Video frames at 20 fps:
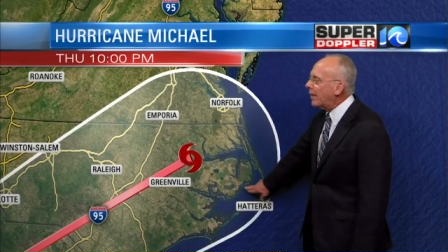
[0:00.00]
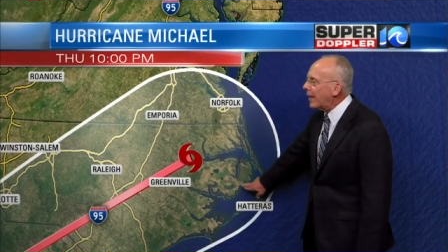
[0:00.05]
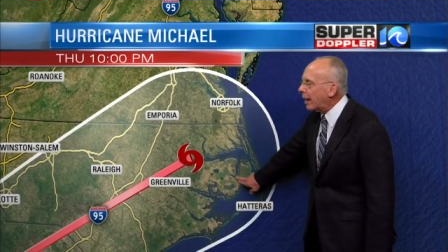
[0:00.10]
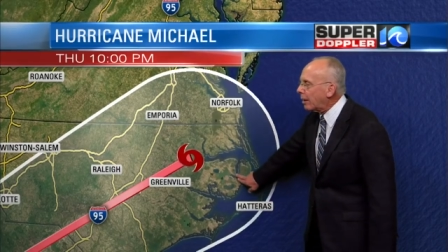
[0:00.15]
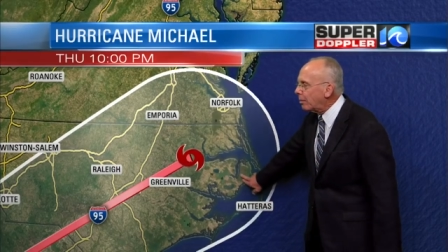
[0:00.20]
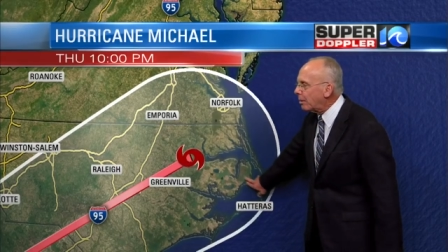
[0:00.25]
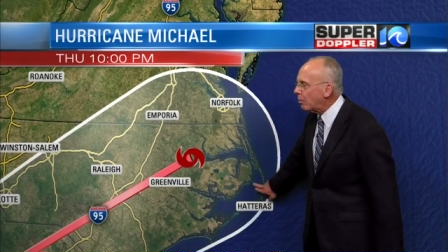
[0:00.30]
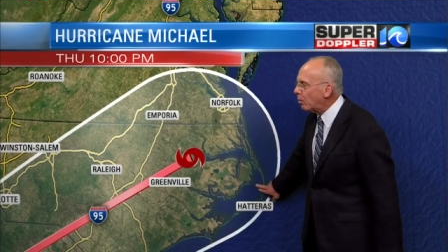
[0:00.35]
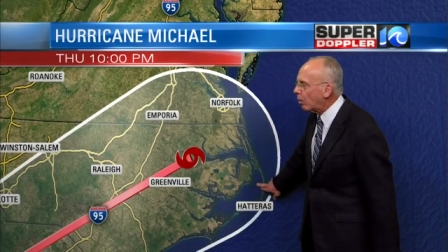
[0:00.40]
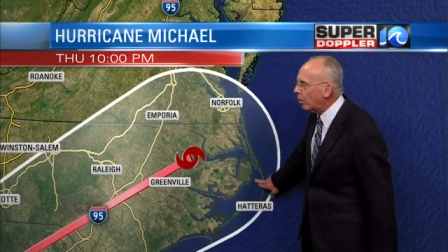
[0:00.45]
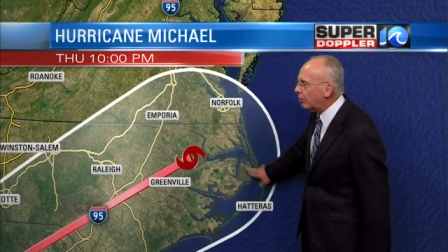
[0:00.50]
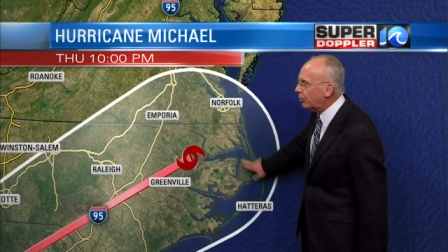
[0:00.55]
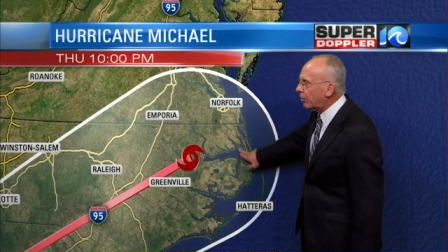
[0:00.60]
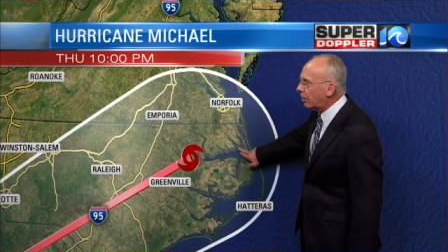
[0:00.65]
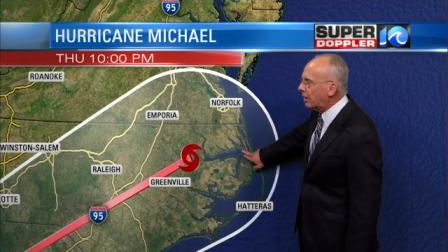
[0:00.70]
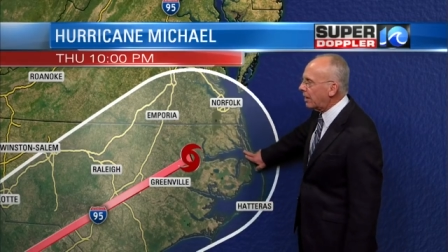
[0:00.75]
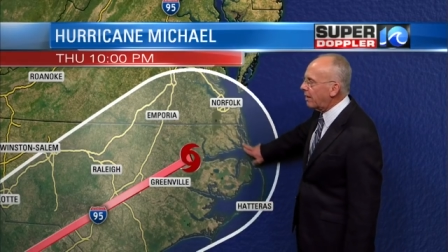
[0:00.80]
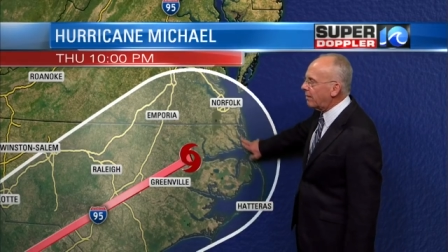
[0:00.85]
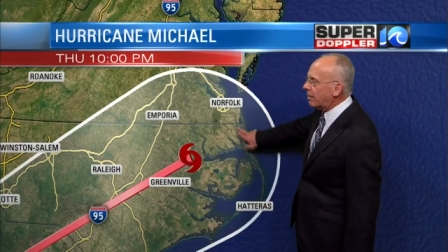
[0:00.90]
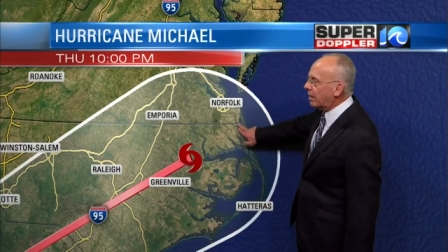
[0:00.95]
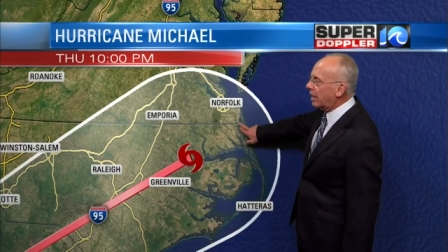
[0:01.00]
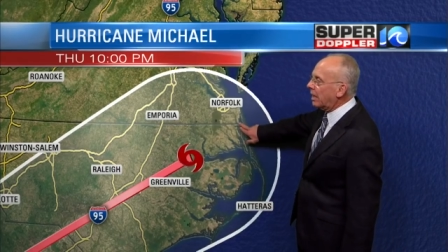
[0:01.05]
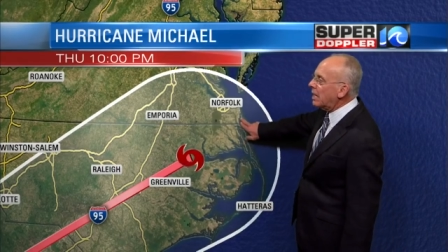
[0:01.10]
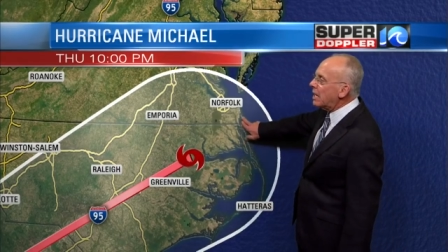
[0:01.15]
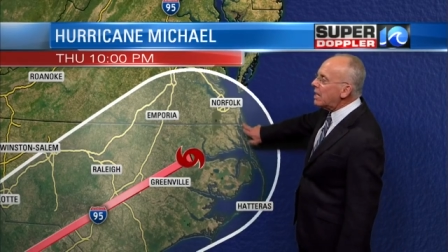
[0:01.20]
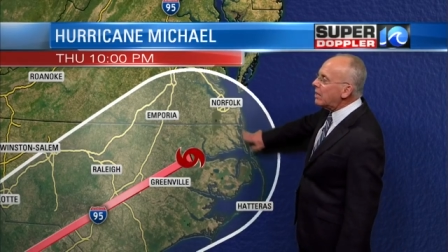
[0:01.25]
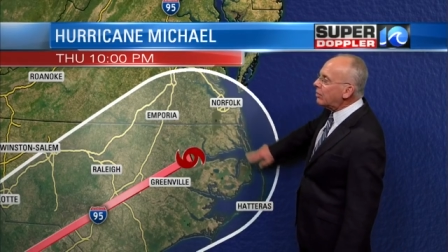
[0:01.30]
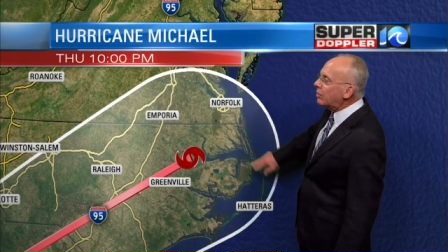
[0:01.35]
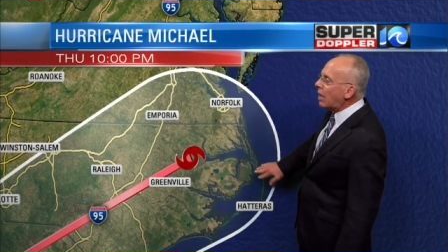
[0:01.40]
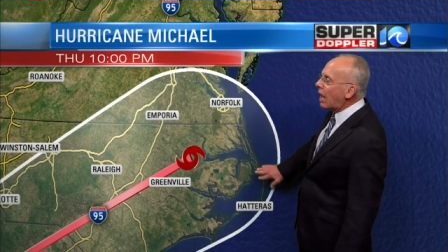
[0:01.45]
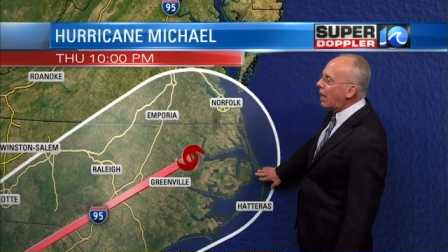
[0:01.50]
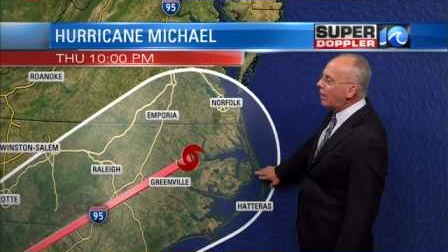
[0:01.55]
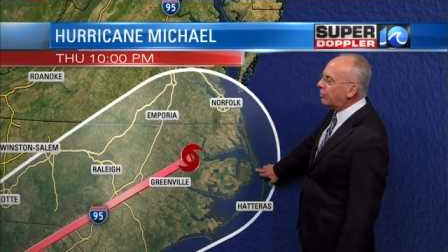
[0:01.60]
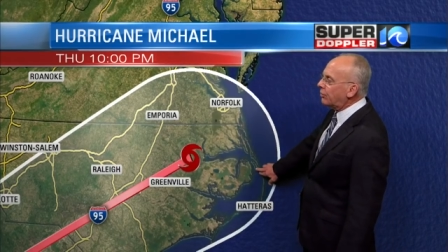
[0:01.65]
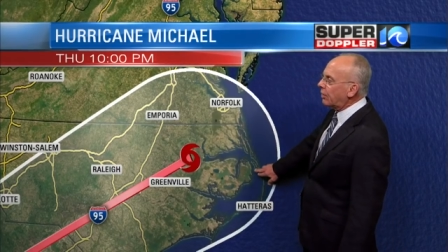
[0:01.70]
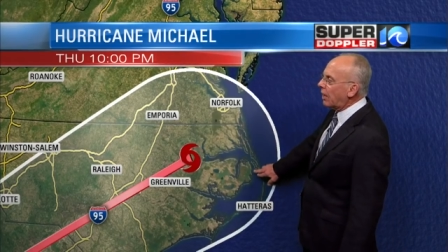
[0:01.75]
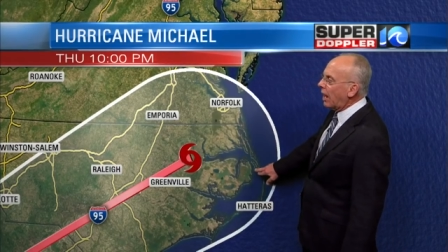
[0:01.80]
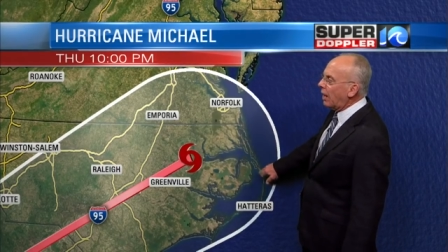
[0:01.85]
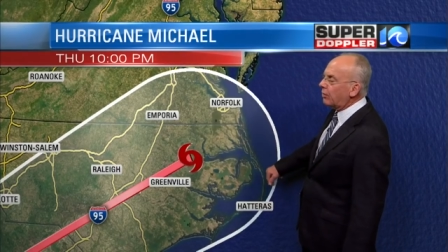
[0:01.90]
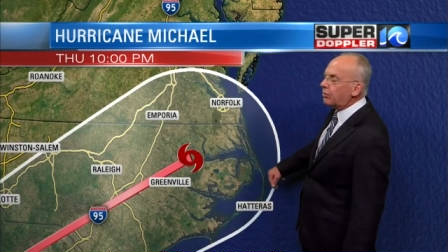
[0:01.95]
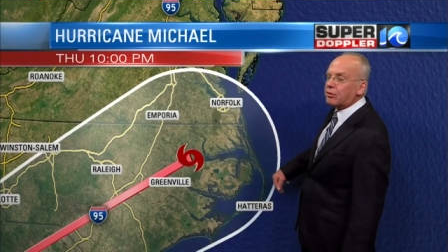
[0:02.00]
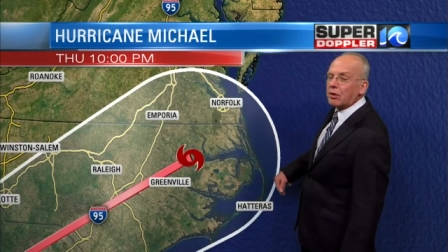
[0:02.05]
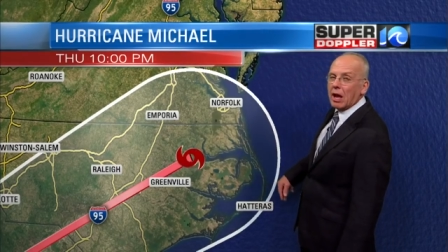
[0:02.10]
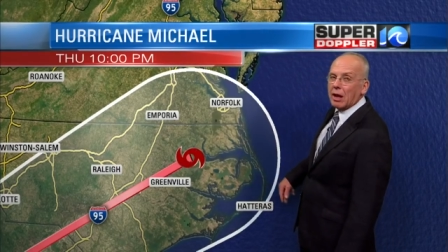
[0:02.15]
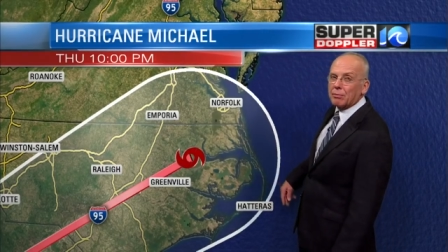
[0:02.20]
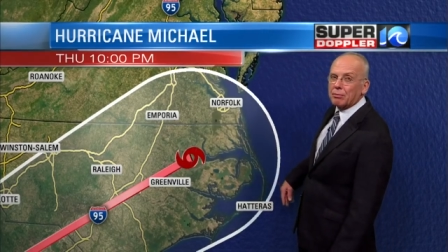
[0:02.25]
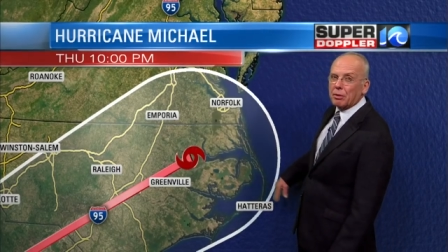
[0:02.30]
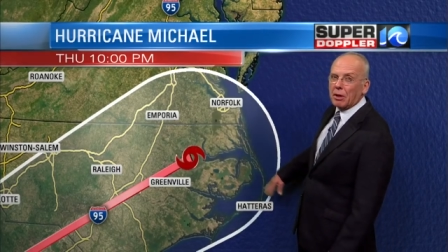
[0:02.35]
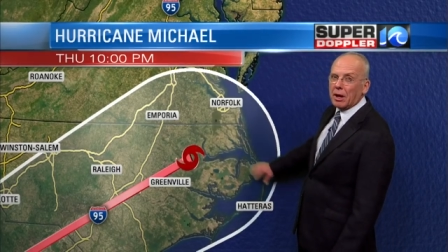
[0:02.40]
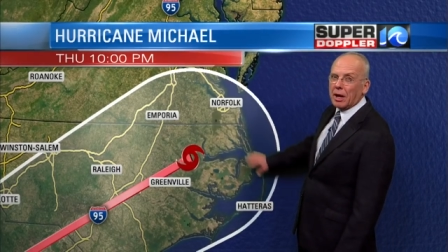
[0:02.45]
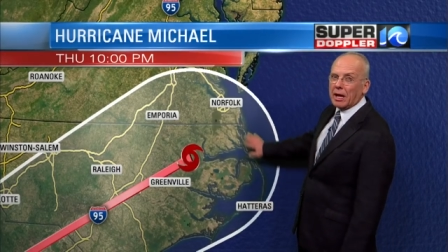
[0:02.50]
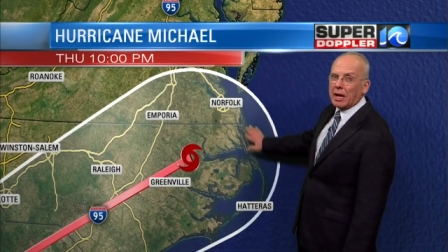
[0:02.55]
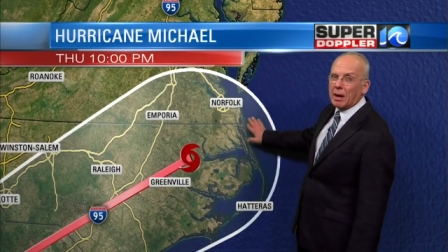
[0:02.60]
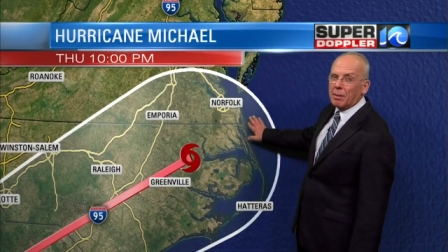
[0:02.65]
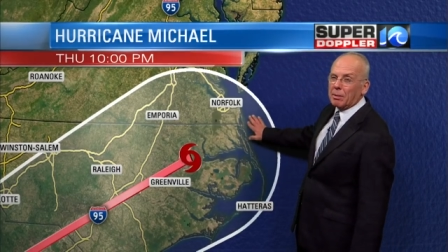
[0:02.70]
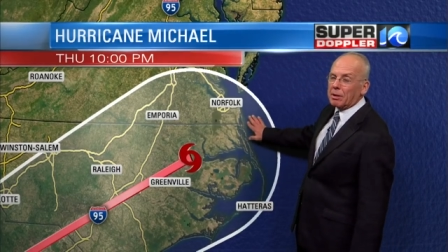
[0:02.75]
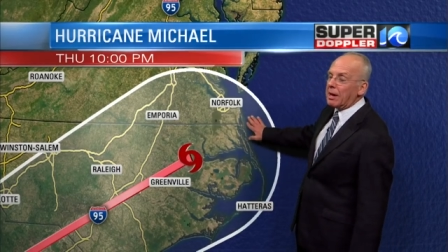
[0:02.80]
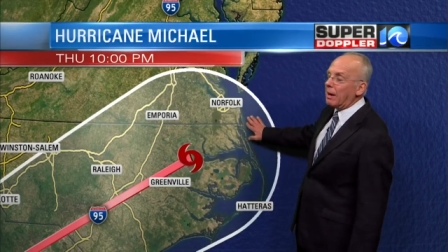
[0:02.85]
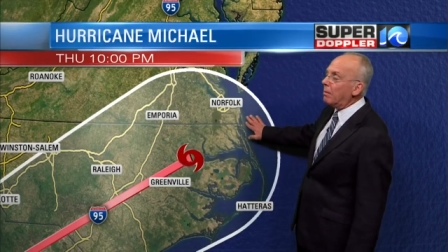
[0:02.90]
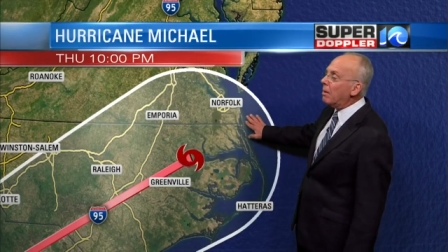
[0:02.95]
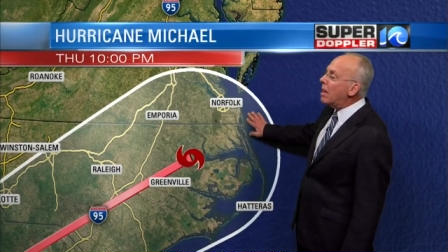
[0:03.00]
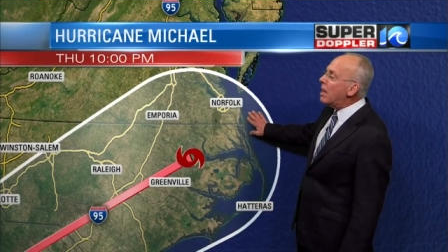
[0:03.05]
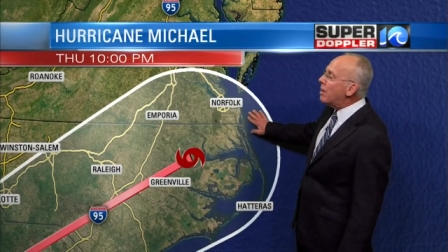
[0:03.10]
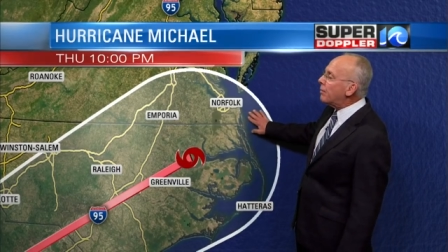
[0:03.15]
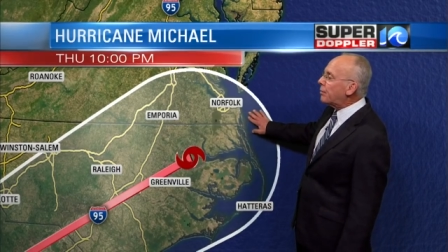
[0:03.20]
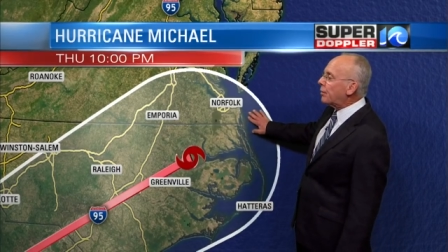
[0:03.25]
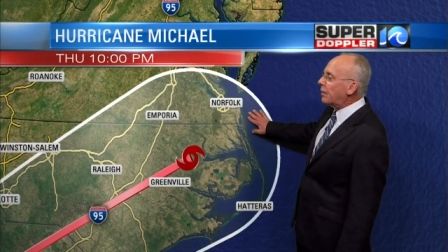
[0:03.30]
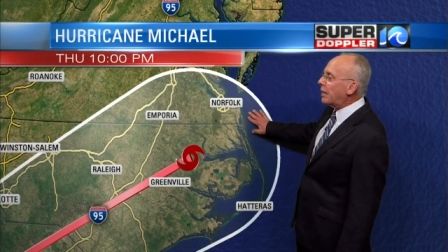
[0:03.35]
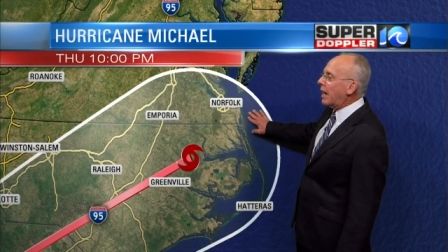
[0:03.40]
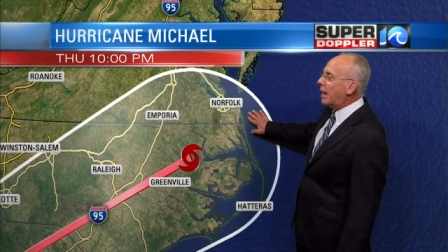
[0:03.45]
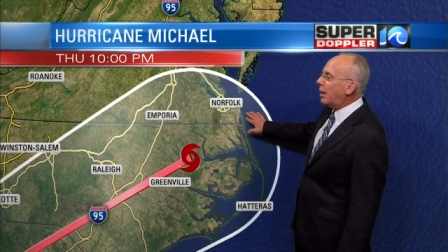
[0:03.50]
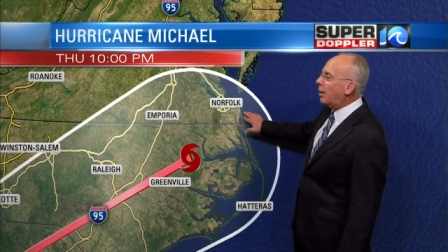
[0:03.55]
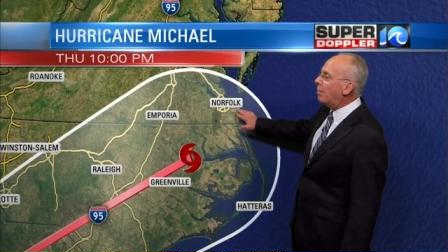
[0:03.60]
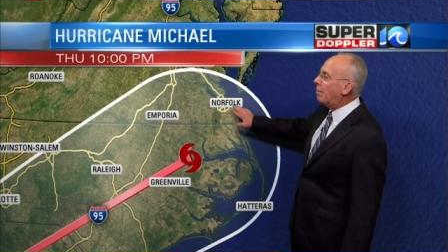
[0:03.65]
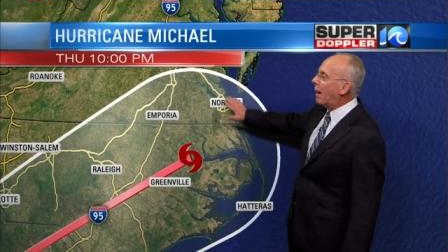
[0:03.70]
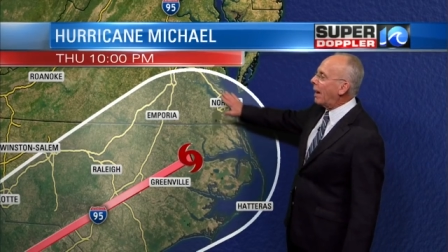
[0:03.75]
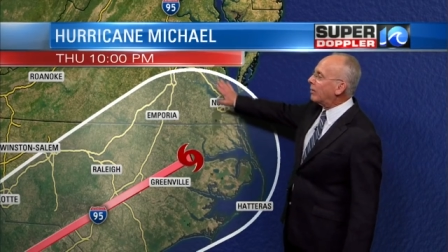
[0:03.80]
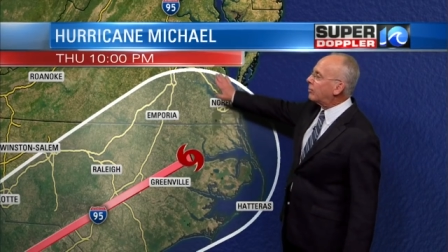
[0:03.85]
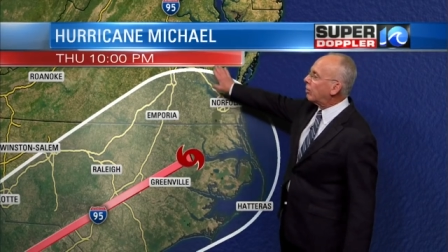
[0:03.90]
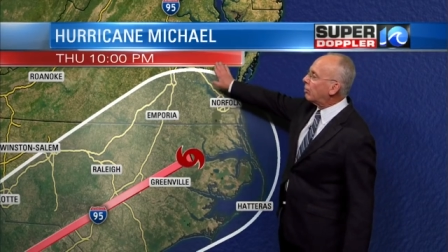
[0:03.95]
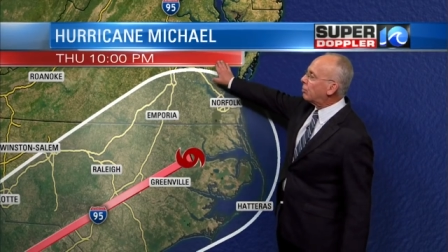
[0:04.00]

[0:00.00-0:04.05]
That'll be more significant uh, south side flooding coming up for the Outer Banks.